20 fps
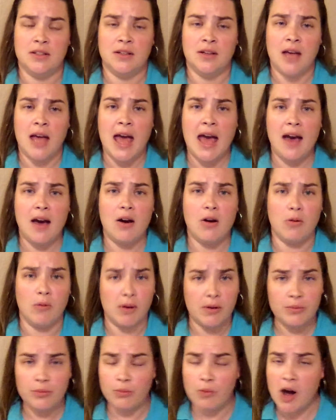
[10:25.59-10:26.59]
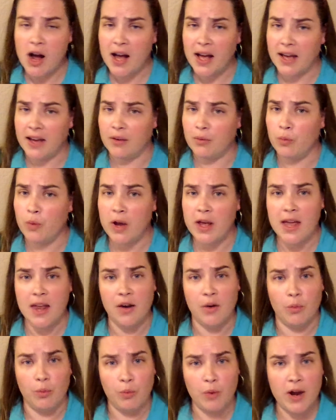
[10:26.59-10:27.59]
How, why,
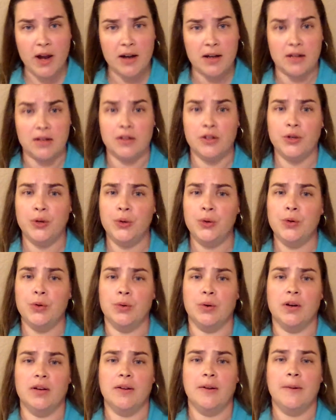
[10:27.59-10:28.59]
when, where, who?